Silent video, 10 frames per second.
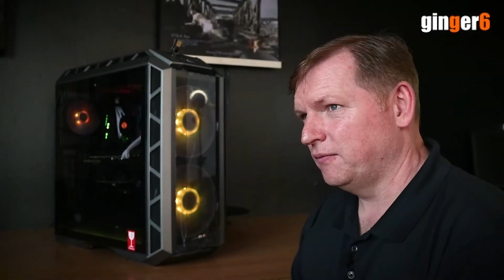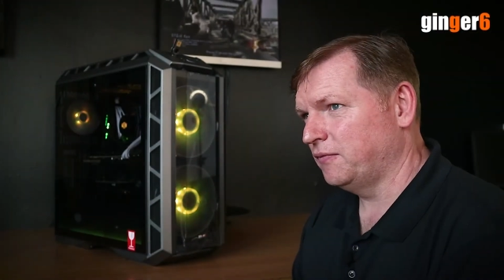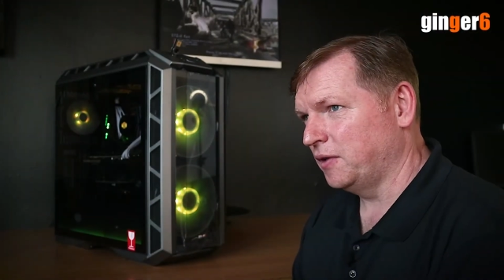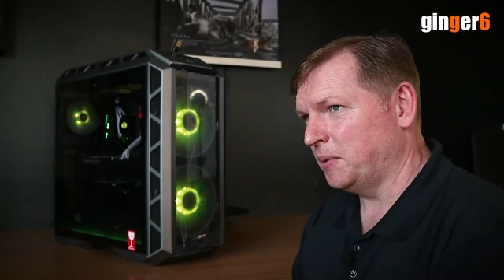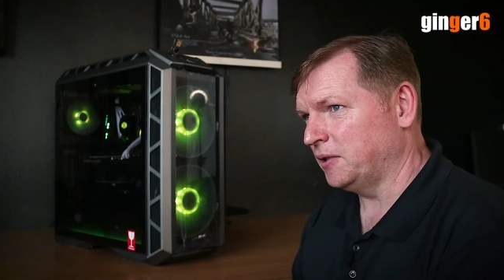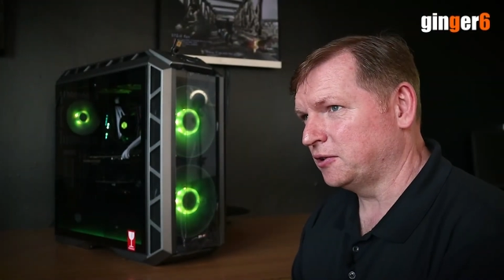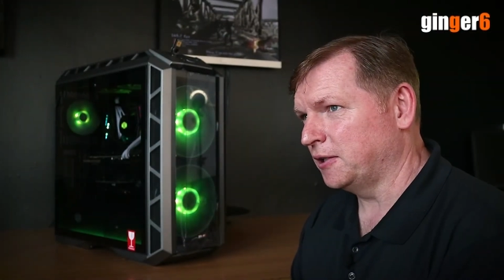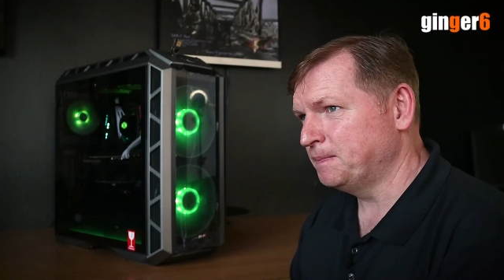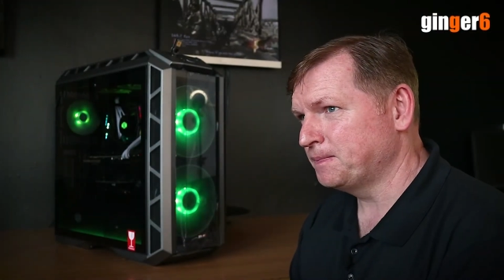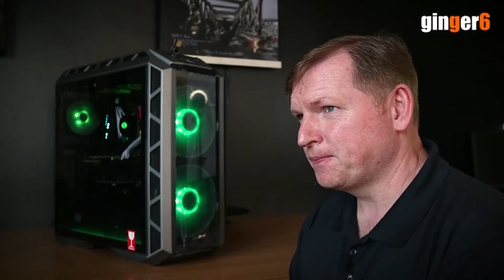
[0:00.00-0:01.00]
for a
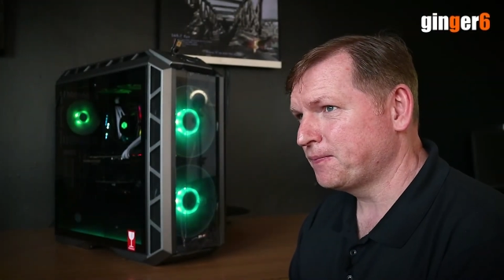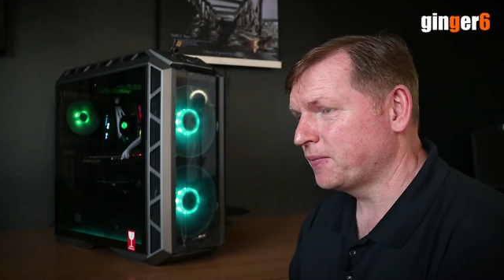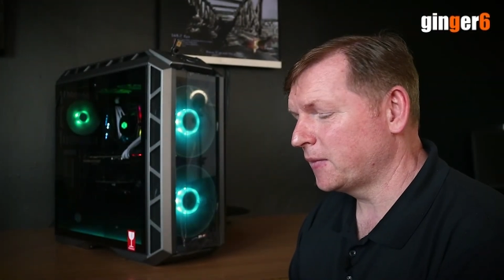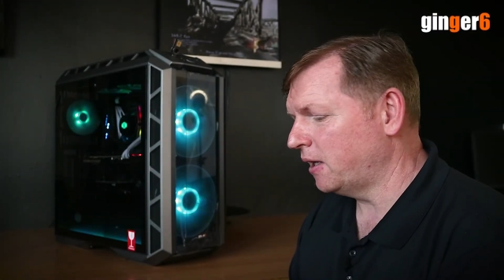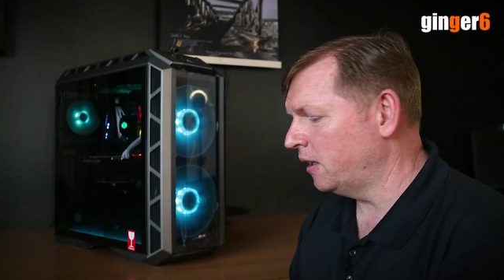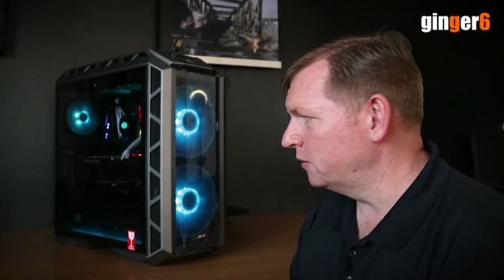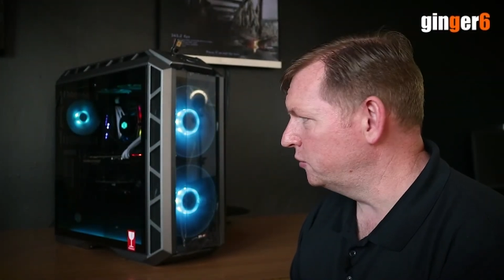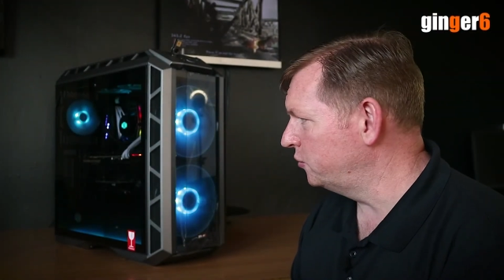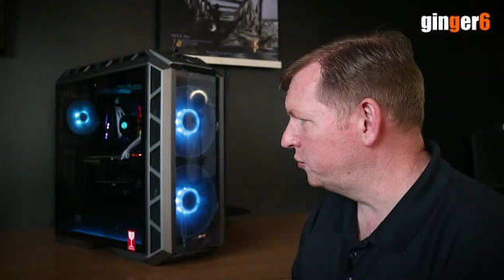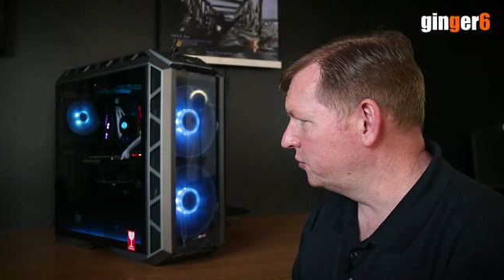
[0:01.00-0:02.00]
PC
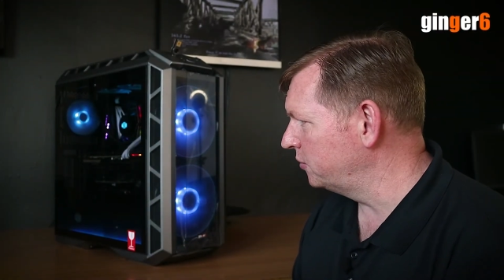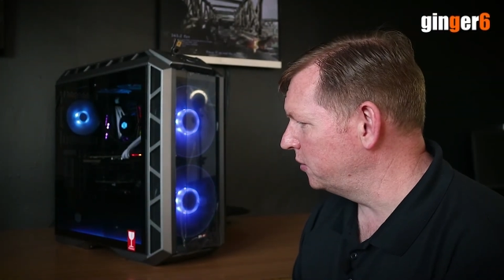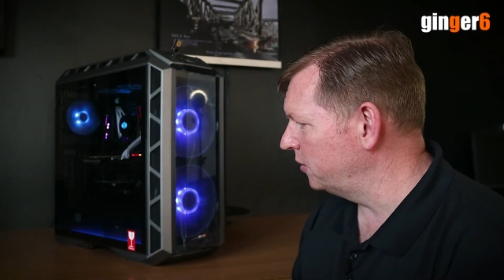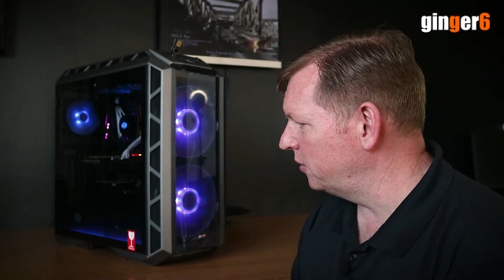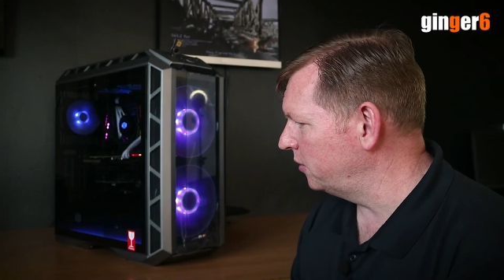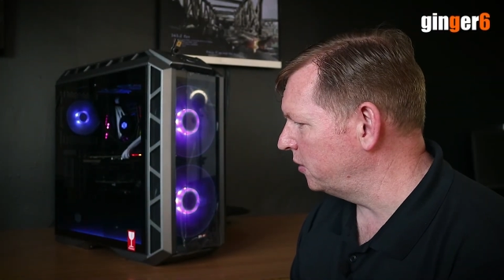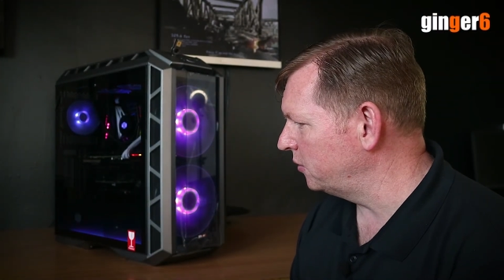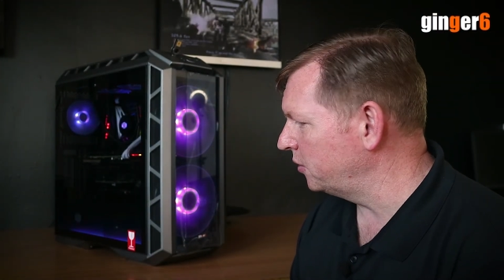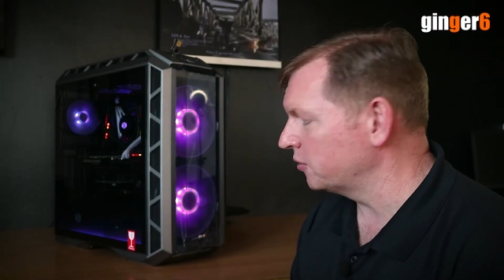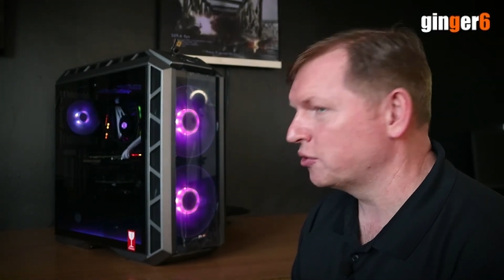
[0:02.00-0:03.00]
and you know,
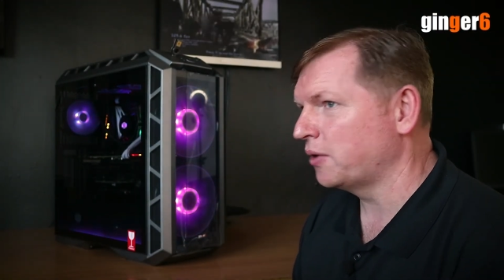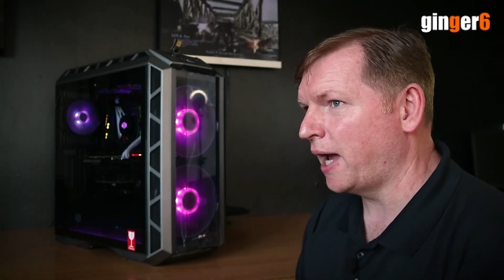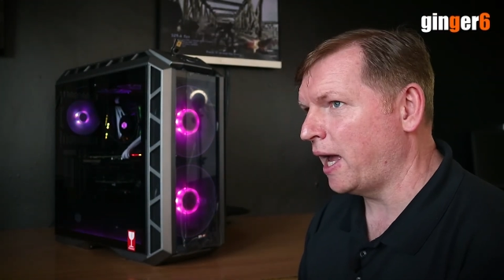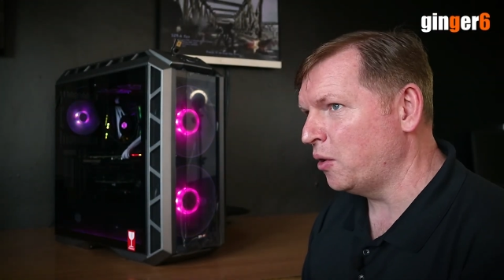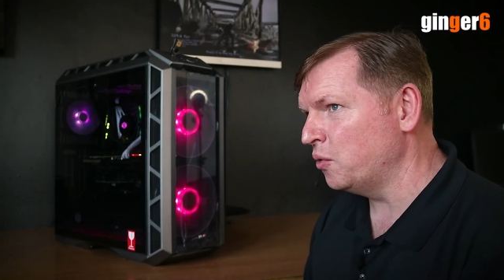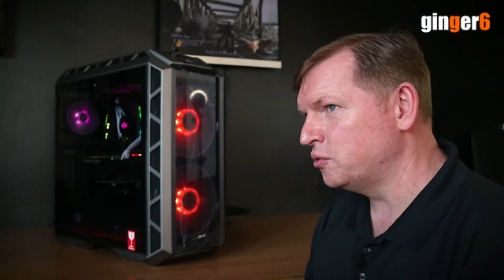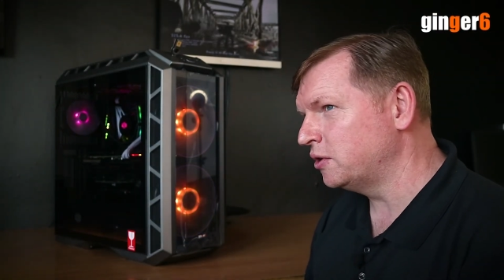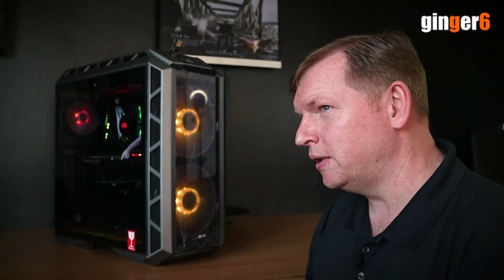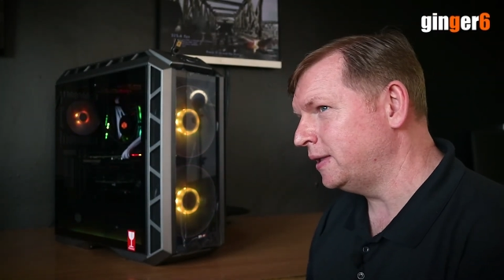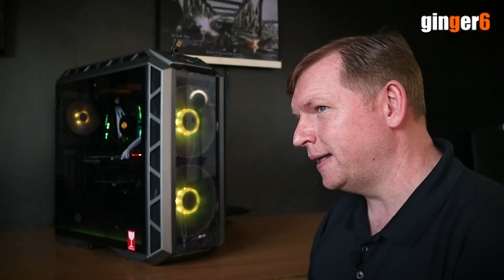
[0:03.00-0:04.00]
you're not sure how
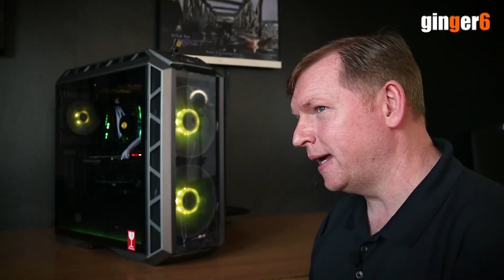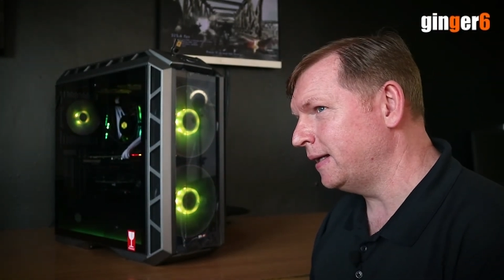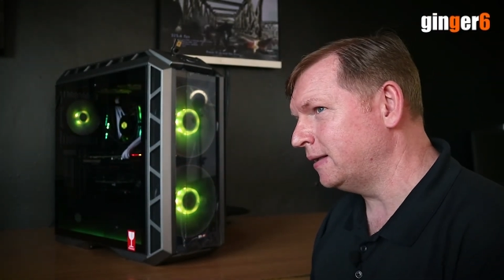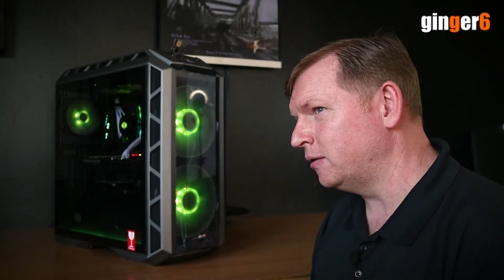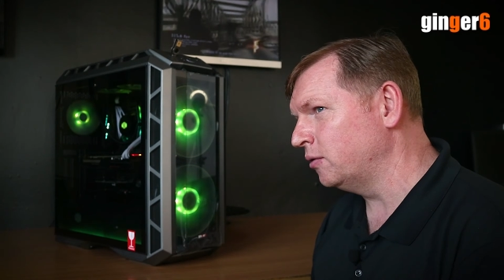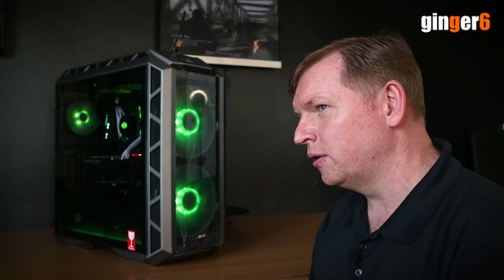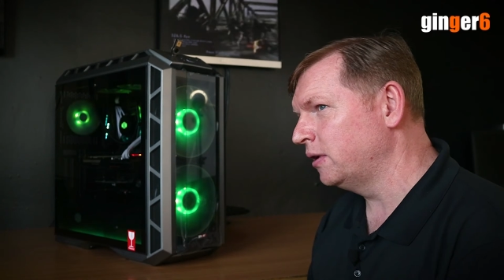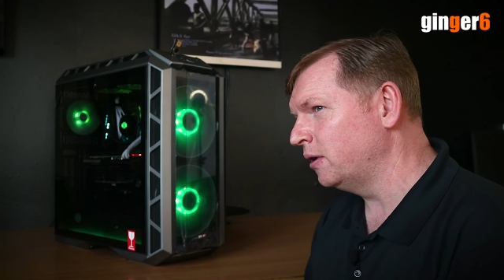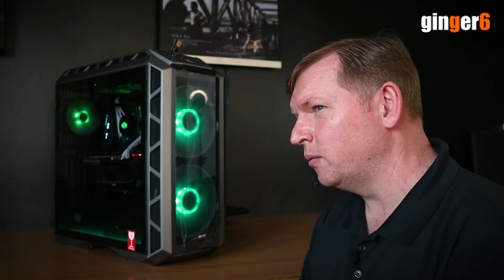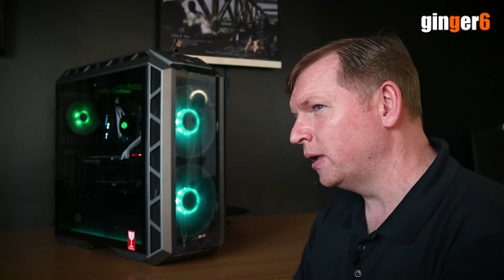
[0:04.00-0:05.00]
to get it
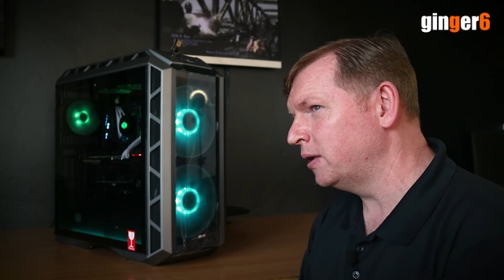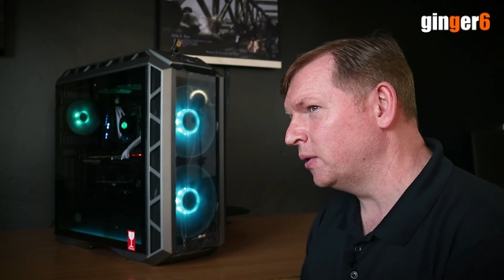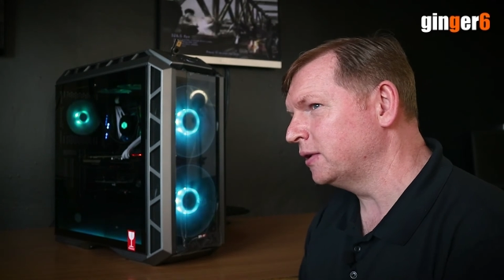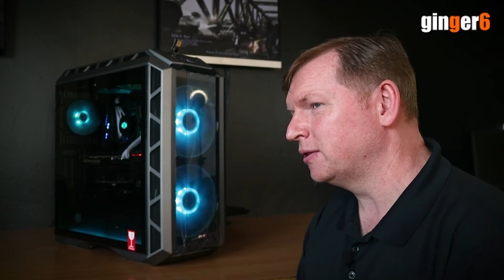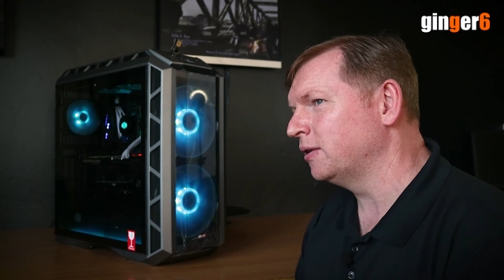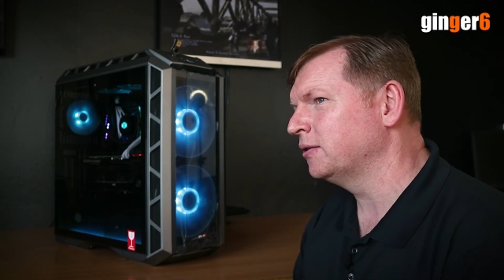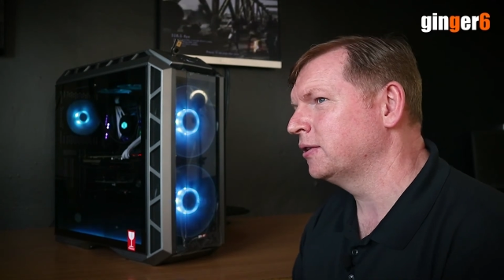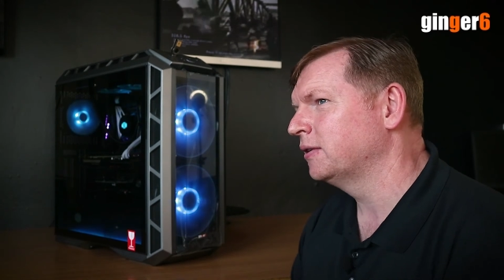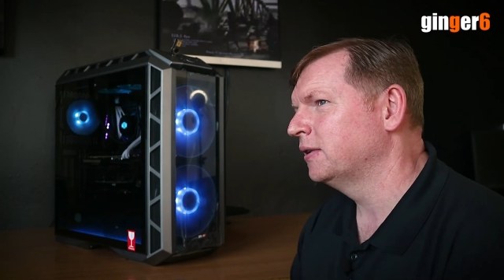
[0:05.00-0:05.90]
looking the way you want it to look,